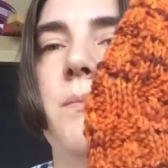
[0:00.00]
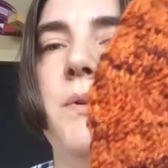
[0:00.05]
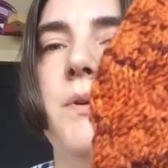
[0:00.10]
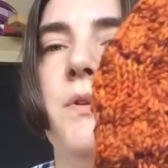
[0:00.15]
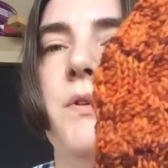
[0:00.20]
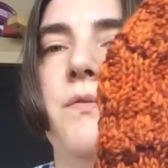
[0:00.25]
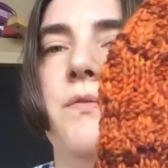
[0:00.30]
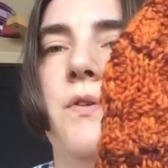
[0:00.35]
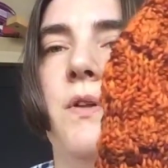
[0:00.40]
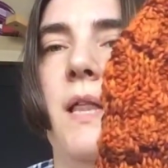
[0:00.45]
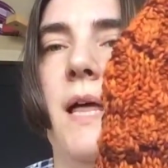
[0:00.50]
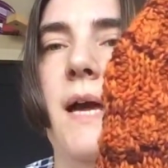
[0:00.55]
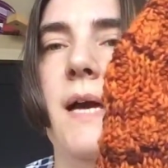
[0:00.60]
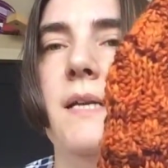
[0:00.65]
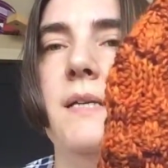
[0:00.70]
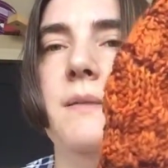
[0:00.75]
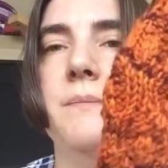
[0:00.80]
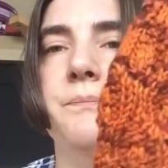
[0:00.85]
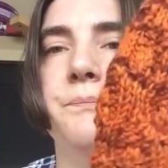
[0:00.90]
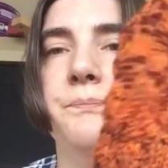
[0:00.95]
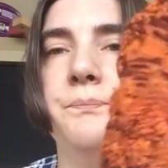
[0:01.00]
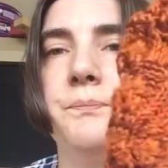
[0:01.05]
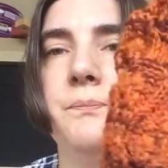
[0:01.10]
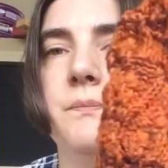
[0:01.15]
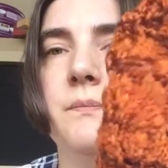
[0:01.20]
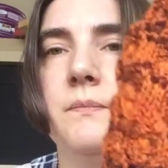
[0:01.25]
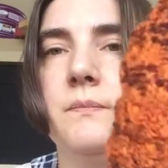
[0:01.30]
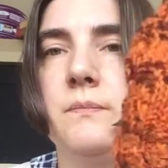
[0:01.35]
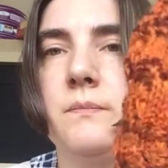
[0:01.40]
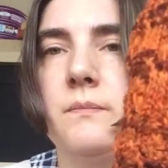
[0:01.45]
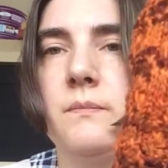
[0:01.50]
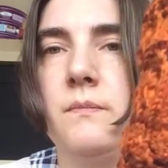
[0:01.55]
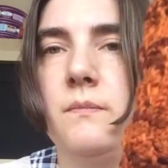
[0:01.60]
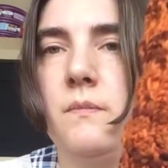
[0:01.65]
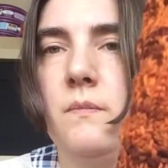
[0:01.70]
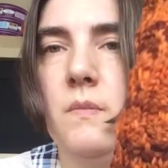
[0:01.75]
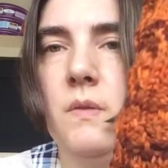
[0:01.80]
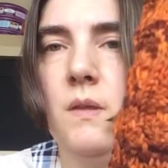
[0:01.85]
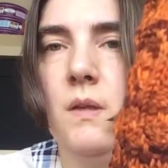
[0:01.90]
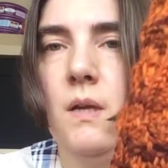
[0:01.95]
beautiful hat.
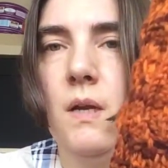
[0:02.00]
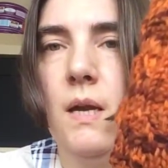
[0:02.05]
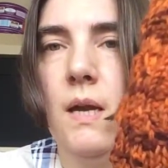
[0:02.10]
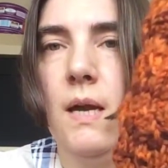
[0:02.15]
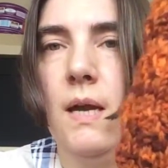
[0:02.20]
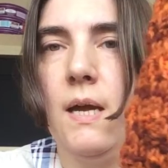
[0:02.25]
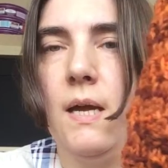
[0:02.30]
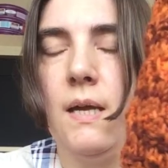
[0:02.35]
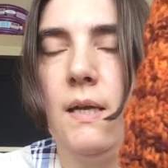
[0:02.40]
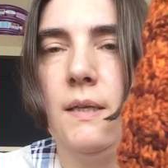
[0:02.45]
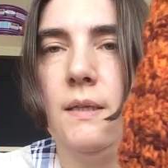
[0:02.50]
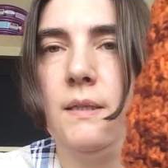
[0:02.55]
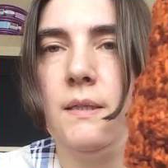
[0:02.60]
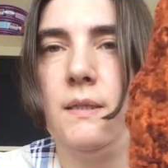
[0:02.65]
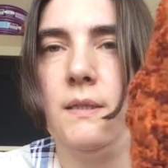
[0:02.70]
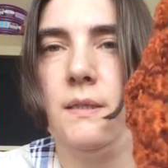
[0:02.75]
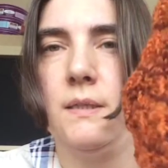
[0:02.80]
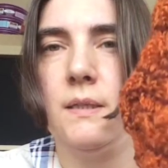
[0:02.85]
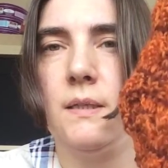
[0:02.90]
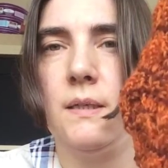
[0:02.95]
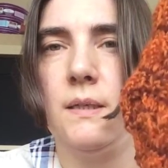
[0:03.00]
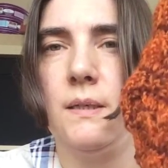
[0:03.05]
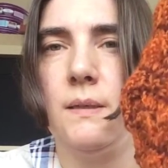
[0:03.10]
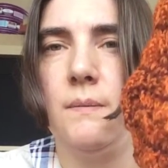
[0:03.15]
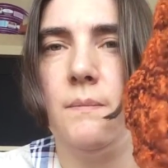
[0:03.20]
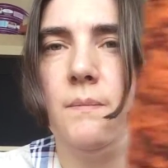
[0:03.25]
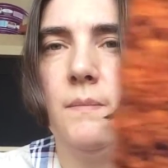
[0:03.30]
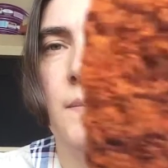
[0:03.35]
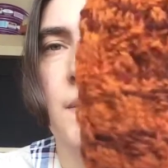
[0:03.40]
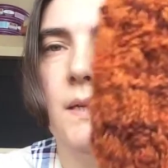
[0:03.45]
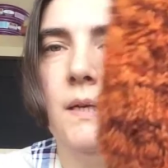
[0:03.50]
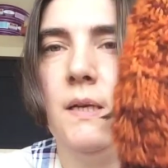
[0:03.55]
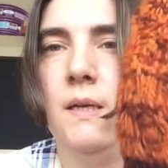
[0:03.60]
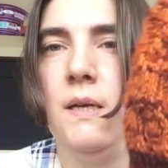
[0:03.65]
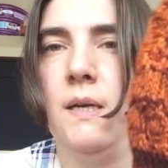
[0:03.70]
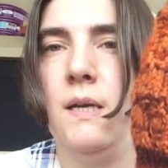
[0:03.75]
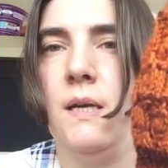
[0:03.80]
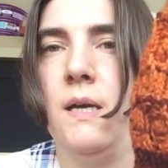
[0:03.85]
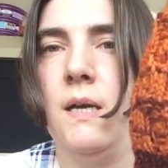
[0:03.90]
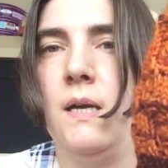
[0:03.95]
And
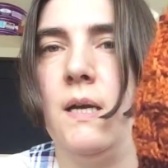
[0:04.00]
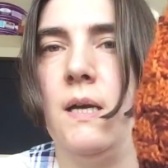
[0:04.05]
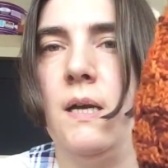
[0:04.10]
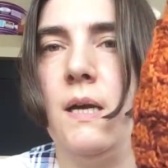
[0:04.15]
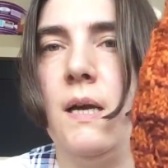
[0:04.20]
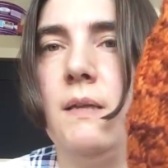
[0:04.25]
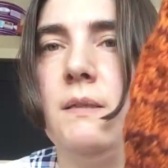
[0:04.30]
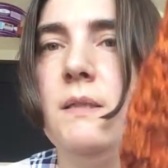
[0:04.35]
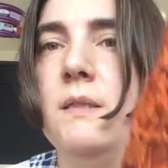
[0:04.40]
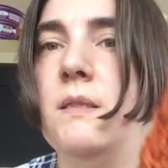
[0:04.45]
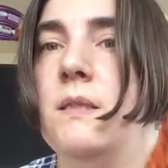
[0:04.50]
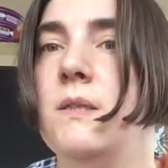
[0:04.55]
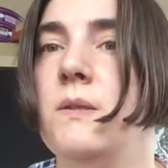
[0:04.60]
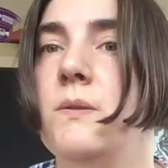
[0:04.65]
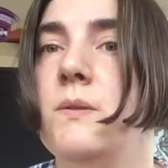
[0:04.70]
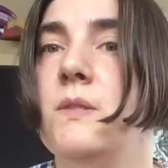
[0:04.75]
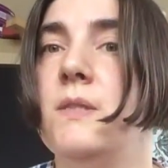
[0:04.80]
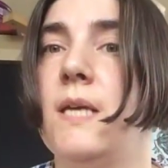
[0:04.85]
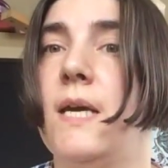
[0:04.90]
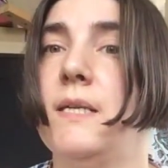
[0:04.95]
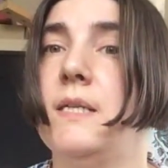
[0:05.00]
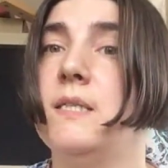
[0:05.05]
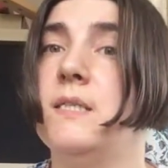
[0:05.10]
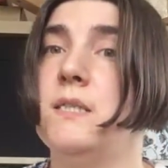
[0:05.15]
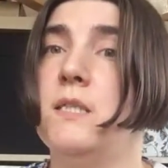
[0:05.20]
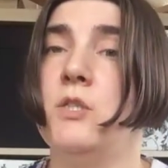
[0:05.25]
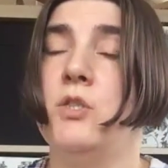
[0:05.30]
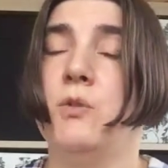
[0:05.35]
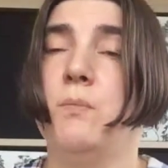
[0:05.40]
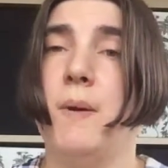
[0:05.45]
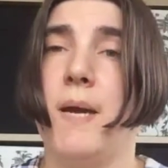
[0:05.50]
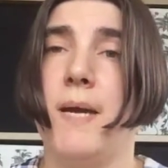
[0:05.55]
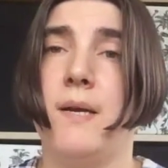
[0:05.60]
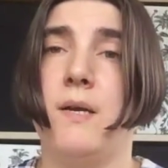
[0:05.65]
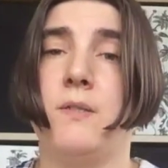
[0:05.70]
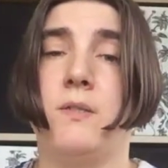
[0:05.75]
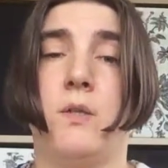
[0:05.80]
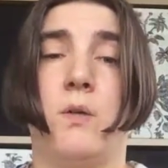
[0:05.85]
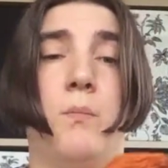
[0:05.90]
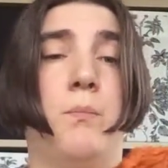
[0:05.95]
I didn't use any stitch
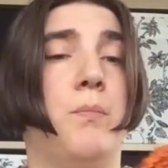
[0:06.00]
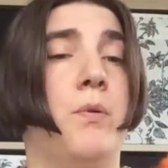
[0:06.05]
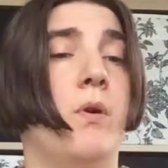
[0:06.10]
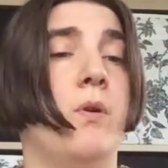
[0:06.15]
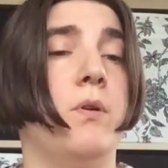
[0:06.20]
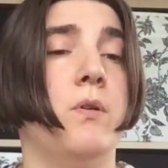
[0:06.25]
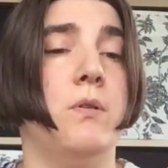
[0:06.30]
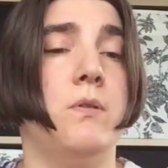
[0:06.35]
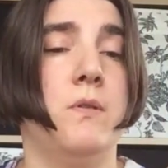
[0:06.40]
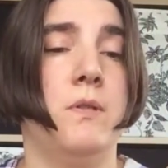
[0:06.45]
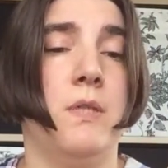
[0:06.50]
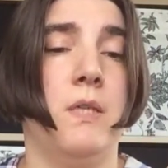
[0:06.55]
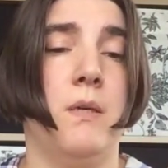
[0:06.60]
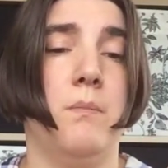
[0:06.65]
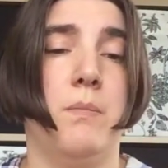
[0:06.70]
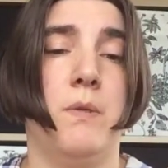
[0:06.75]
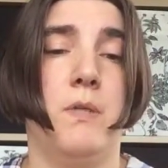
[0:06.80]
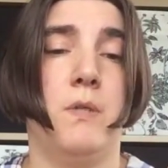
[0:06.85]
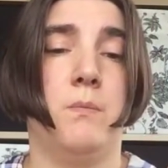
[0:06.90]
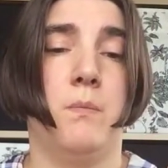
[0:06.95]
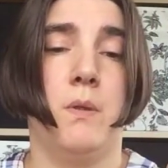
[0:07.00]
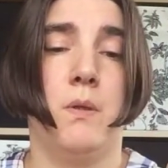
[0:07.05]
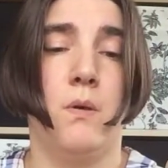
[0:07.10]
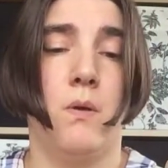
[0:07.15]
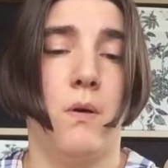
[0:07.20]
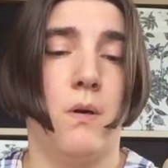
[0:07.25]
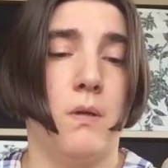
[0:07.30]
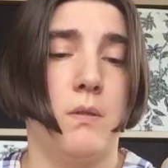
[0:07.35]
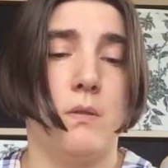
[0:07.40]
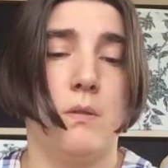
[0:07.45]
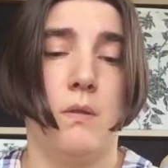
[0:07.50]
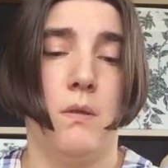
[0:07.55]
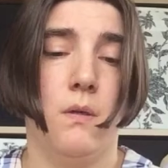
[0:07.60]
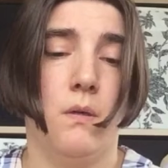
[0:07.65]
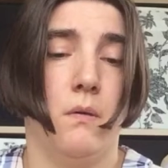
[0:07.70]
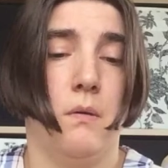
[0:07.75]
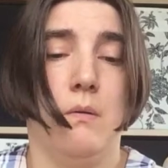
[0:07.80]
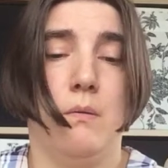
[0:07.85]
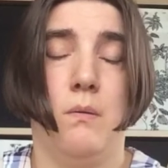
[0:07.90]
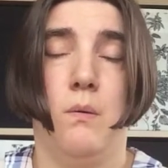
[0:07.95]
markers or progress keepers because
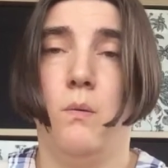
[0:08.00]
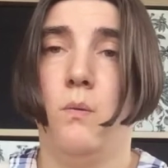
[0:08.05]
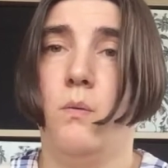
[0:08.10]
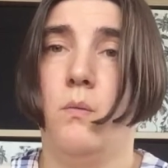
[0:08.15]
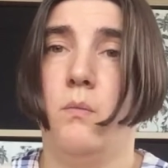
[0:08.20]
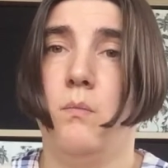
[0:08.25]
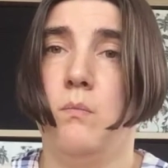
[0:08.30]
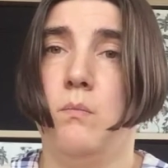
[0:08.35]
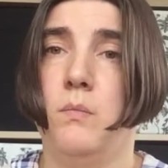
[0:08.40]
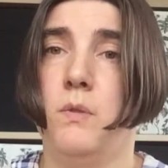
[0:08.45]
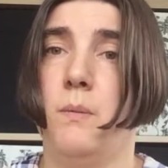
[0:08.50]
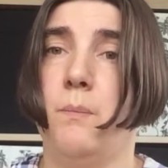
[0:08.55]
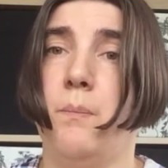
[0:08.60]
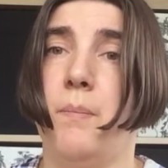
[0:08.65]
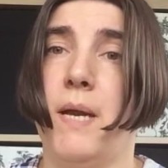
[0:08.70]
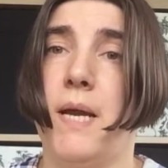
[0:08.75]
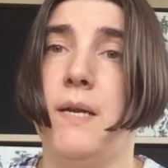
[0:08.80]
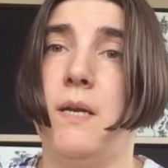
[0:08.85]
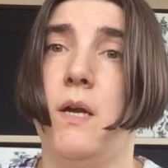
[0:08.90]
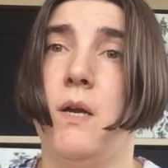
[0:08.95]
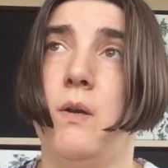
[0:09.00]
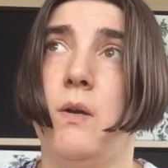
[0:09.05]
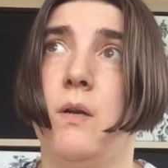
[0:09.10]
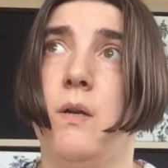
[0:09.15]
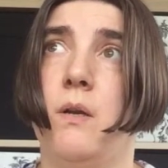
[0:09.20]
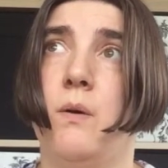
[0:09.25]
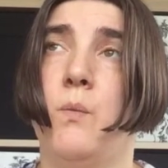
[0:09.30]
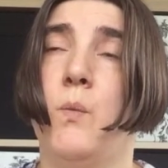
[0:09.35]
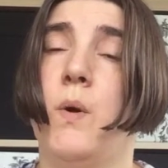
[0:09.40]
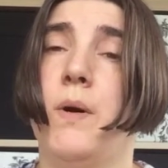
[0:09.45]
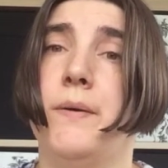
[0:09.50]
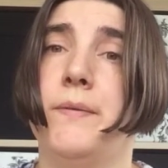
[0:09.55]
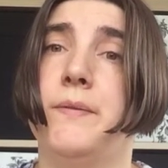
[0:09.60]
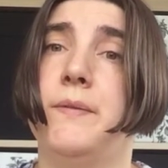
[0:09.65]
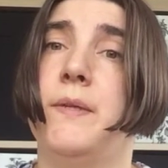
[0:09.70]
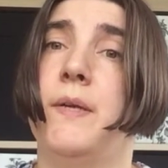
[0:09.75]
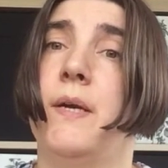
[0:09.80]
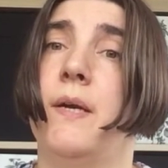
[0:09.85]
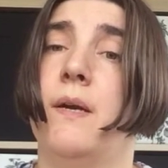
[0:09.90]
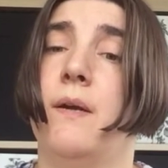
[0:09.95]
the pattern
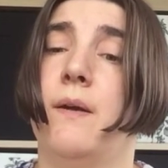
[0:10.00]
was